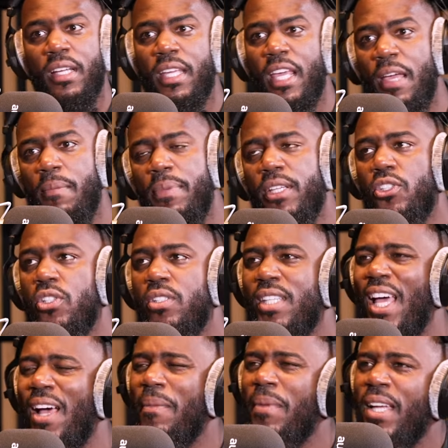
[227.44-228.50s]
Getting pictures.
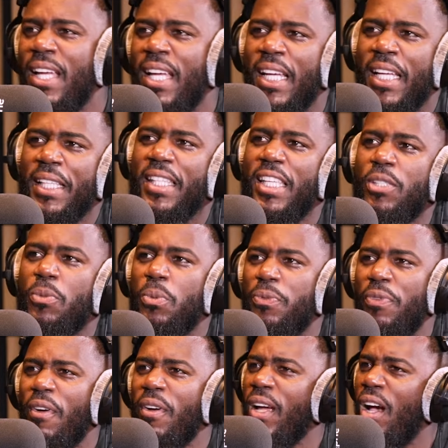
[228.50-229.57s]
Now, this was
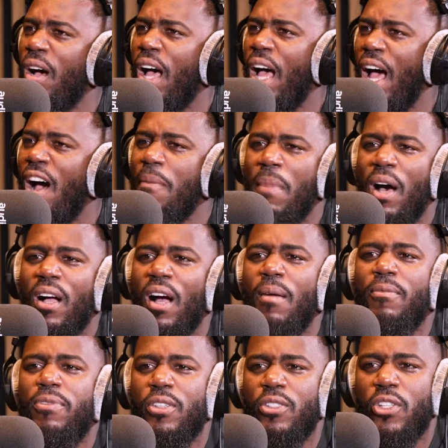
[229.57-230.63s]
very out of my
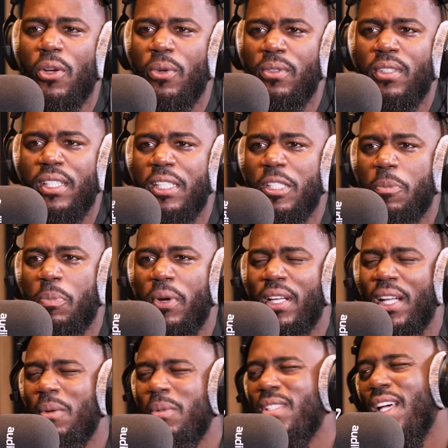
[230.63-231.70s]
comfort zone at this
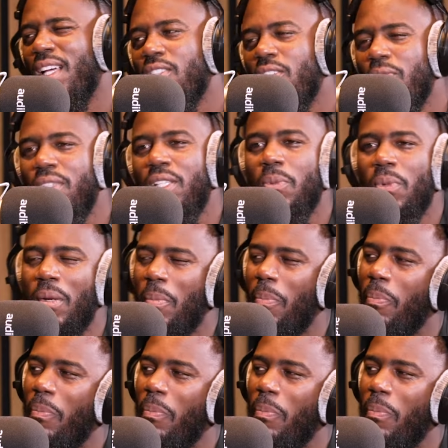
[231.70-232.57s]
point. I was like, I don't really want to